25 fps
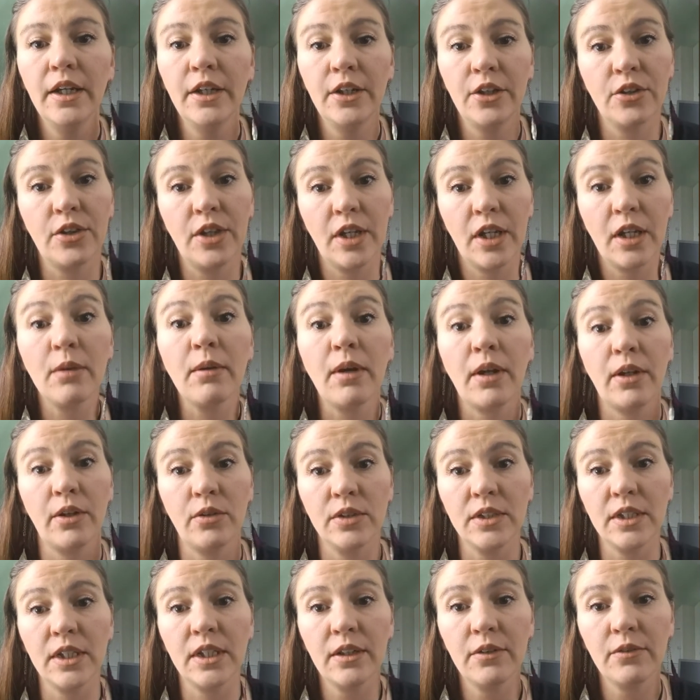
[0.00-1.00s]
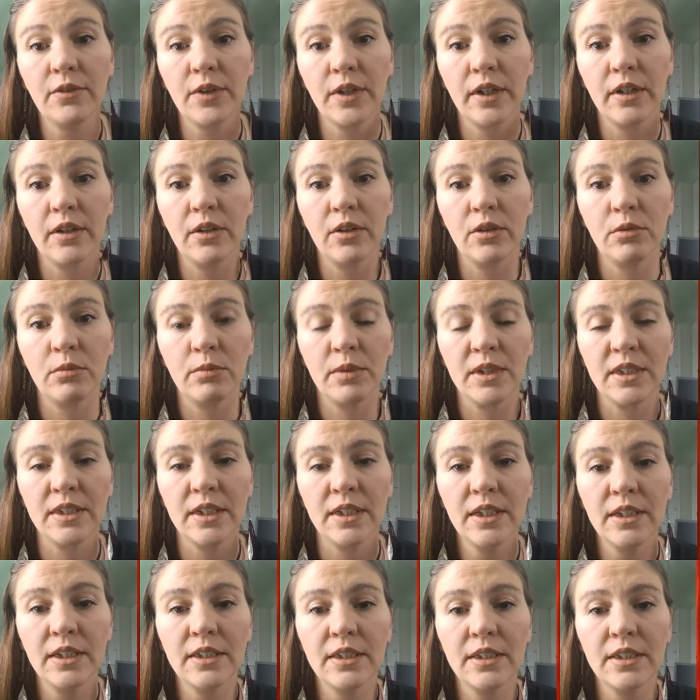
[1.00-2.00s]
you're thinking about using it for your own
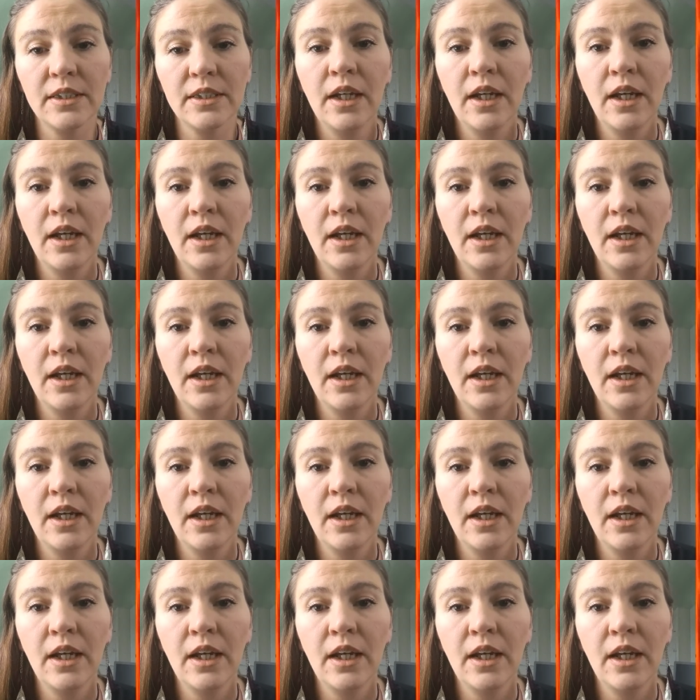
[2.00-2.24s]
business.